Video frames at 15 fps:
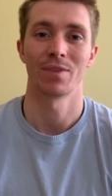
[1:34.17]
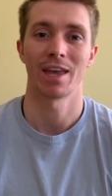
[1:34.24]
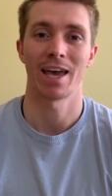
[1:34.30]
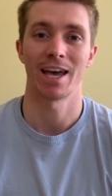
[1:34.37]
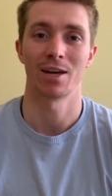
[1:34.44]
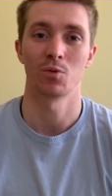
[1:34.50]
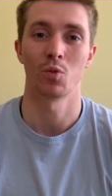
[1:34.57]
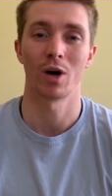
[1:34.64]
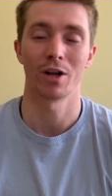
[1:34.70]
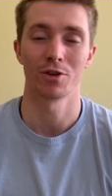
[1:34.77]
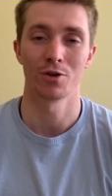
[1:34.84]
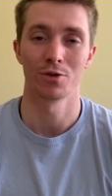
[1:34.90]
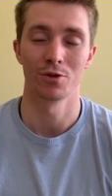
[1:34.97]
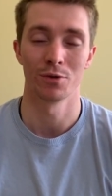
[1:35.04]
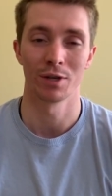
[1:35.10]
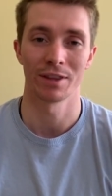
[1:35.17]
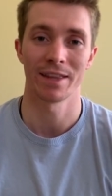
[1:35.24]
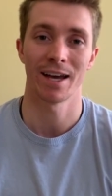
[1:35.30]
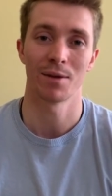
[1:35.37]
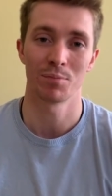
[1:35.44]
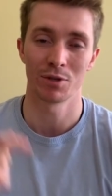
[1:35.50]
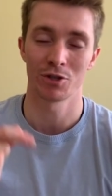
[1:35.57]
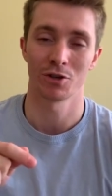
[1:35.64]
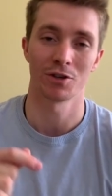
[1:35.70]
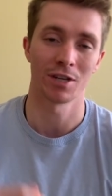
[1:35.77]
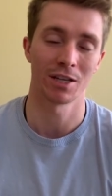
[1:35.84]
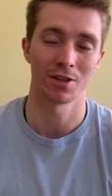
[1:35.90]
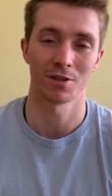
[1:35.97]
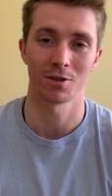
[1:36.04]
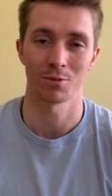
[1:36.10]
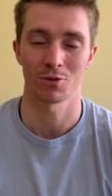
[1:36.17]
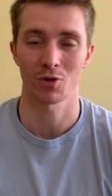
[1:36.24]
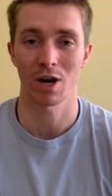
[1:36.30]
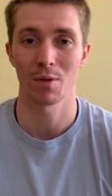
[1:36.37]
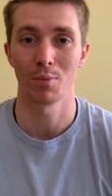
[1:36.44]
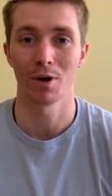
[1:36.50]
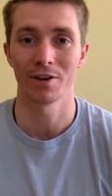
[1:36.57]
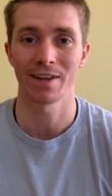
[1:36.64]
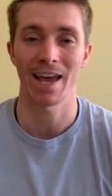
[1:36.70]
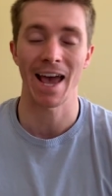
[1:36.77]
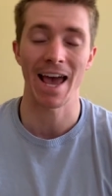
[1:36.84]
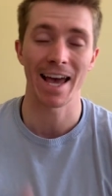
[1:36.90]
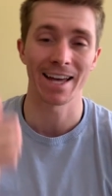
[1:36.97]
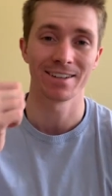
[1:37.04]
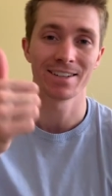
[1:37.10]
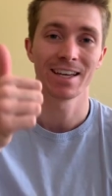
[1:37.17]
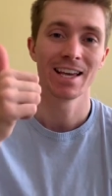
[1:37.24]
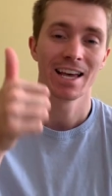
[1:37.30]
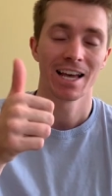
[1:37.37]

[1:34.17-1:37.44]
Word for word: And while you're doing that, be sure to hit the subscribe button and